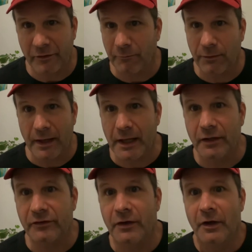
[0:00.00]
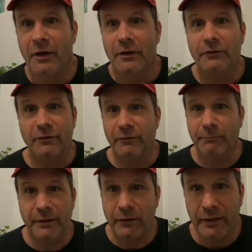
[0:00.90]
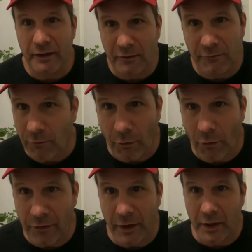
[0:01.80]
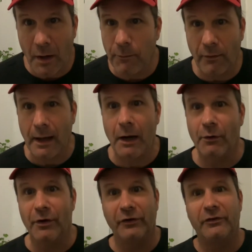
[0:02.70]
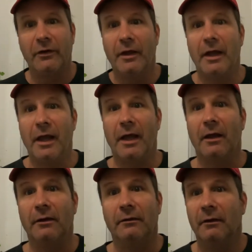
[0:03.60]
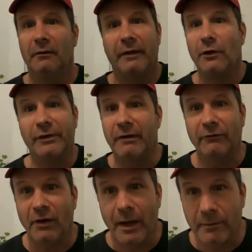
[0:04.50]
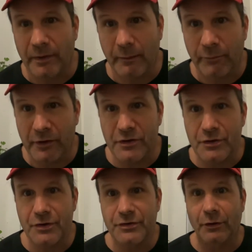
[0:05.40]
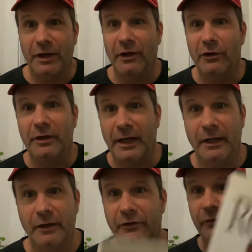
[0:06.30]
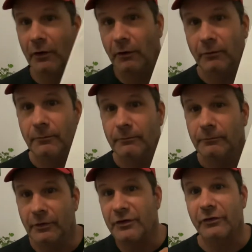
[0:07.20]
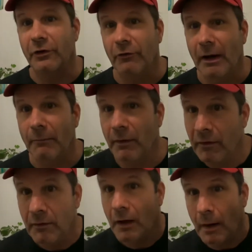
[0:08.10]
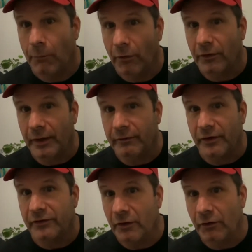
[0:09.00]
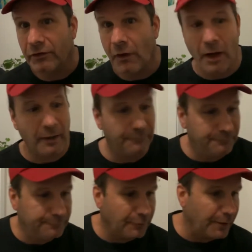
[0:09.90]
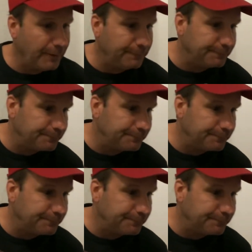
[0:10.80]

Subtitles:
and planes to be here for only a couple hours, and they don't even have time to take pictures or get good at it, so they're just going to grab a book like this. It looks hot, right?